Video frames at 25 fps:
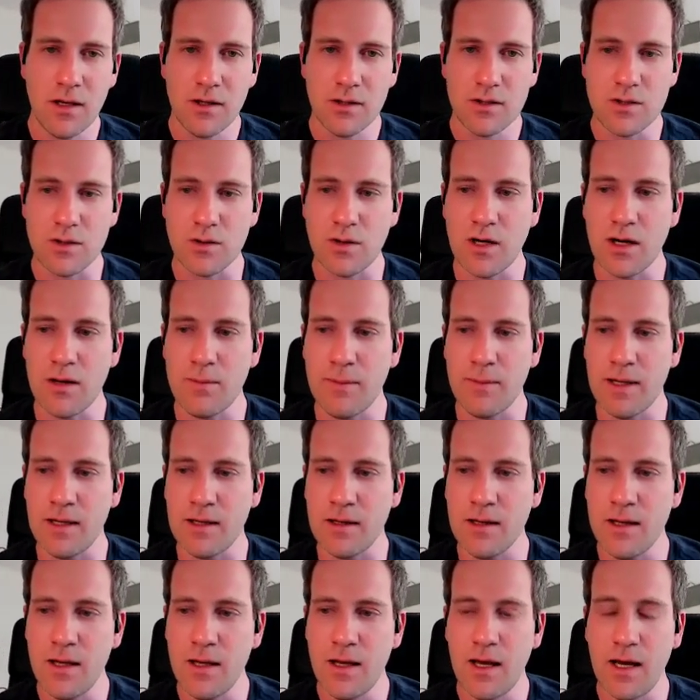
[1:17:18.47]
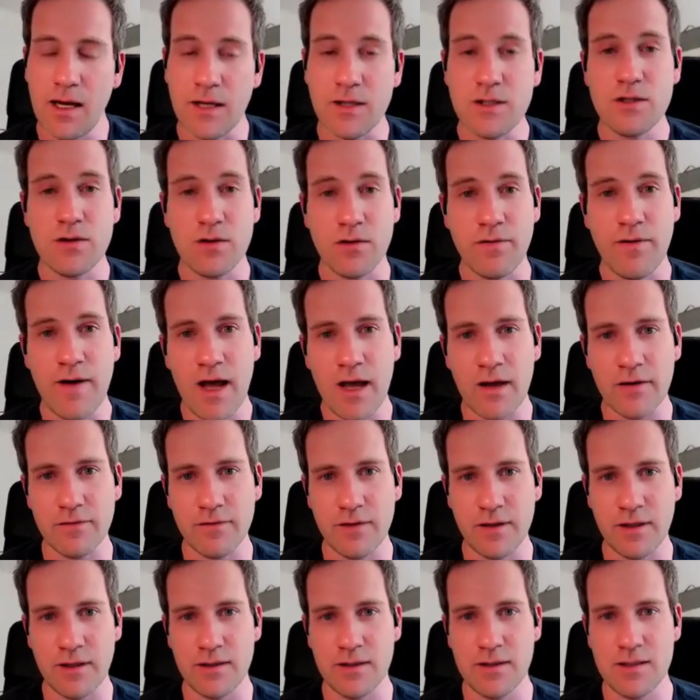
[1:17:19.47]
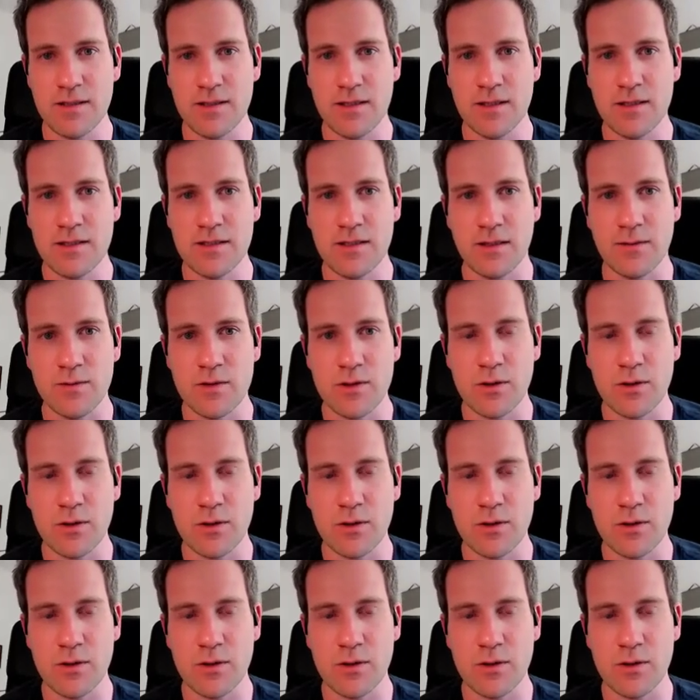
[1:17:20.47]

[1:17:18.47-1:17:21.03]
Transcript: to come in and survive in the system.